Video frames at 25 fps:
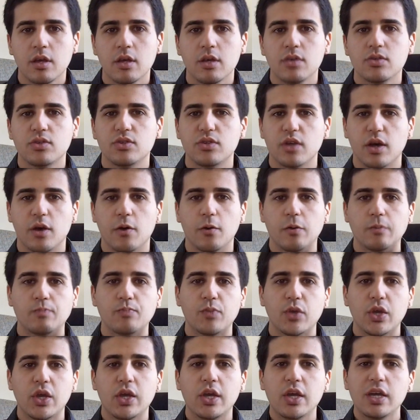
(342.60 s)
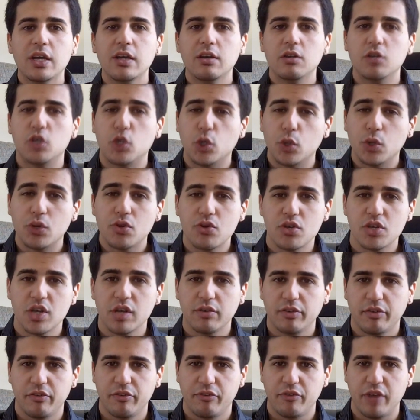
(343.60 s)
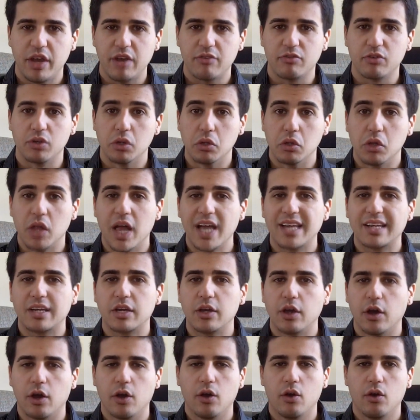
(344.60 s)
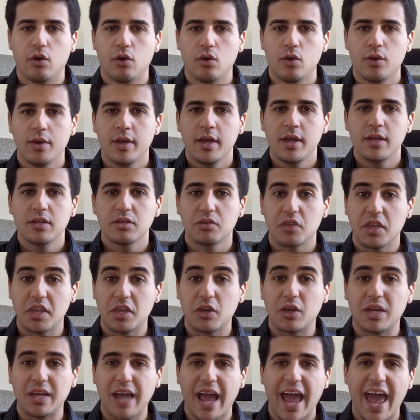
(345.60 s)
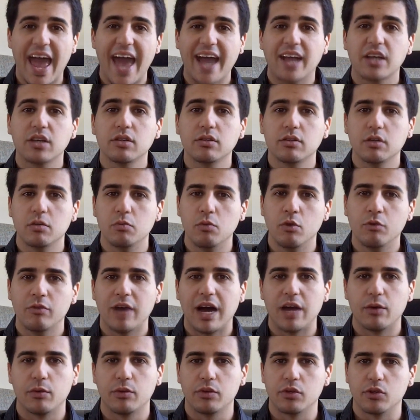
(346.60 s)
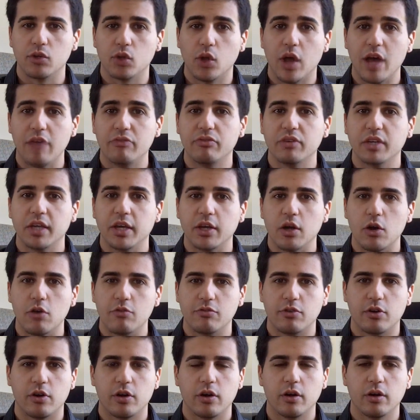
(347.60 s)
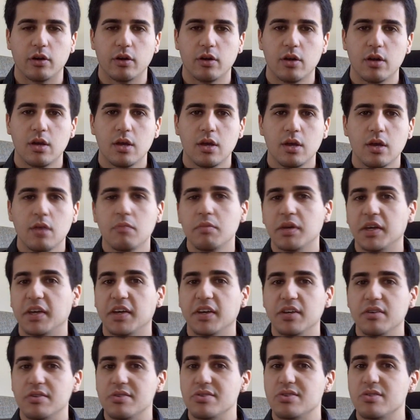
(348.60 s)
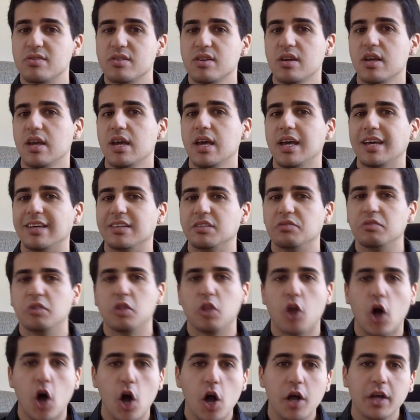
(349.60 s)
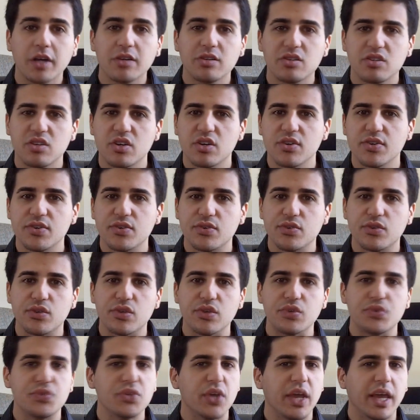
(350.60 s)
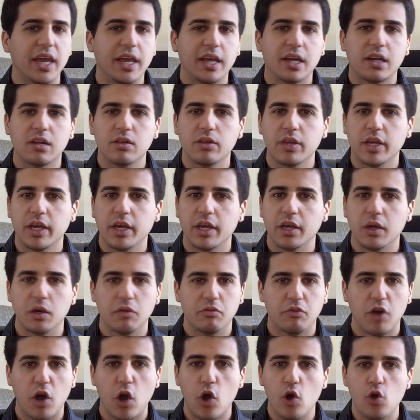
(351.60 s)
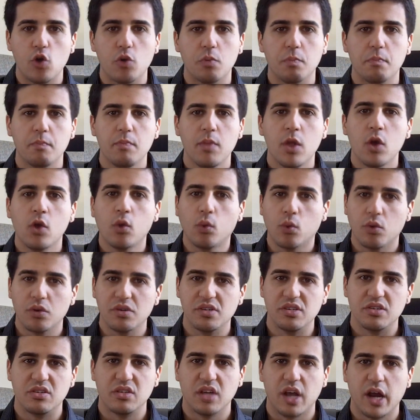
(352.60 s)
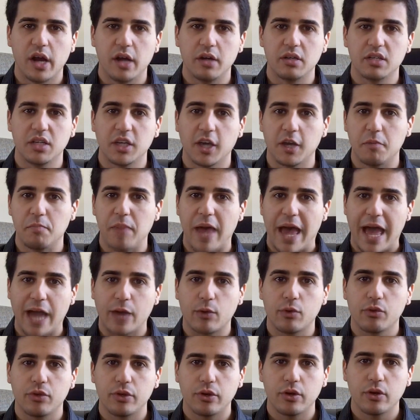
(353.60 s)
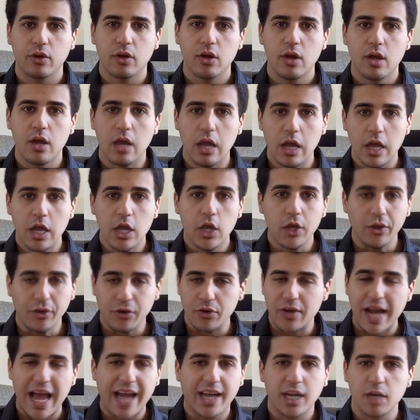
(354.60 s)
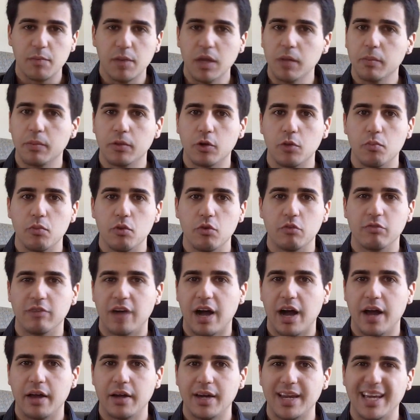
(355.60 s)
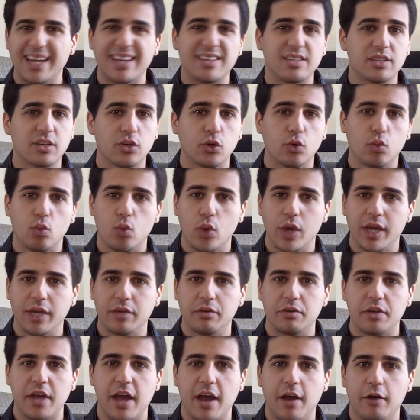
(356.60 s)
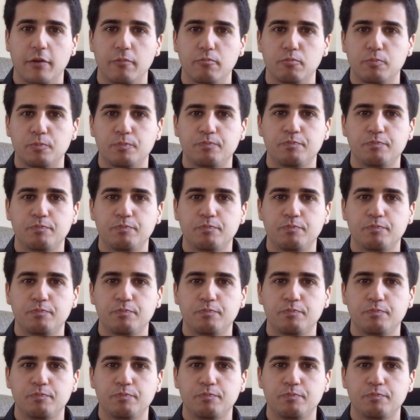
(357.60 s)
So do yourself a favor and let go so that you can actually move on with your life and get over her. Because as long as there's this inkling of hope or desire to get back with her, you're not going to be able to move on, and it's going to weigh you down.